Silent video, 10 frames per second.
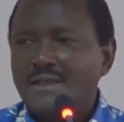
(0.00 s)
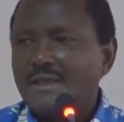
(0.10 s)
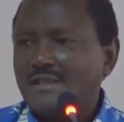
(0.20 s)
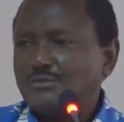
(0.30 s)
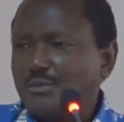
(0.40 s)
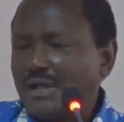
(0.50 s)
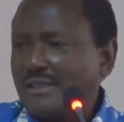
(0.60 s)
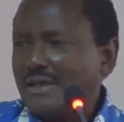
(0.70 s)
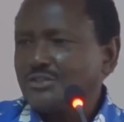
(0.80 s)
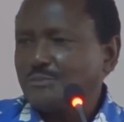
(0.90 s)
His
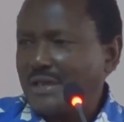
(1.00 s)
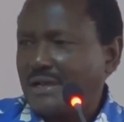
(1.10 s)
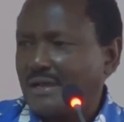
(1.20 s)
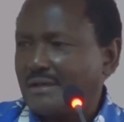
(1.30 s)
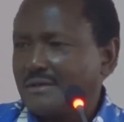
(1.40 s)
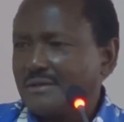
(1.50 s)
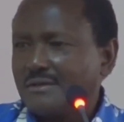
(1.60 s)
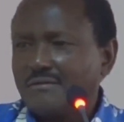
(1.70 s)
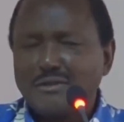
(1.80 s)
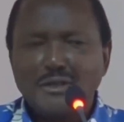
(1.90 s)
brother is Speaker
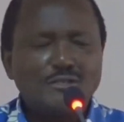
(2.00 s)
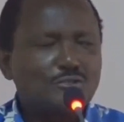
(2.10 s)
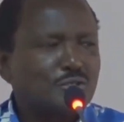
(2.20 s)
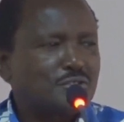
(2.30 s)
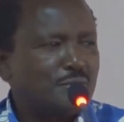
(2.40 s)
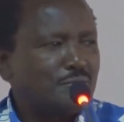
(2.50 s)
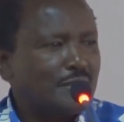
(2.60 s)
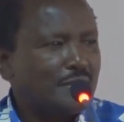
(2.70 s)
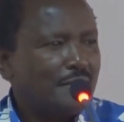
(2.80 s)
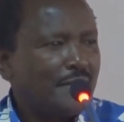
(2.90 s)
of the National Assembly.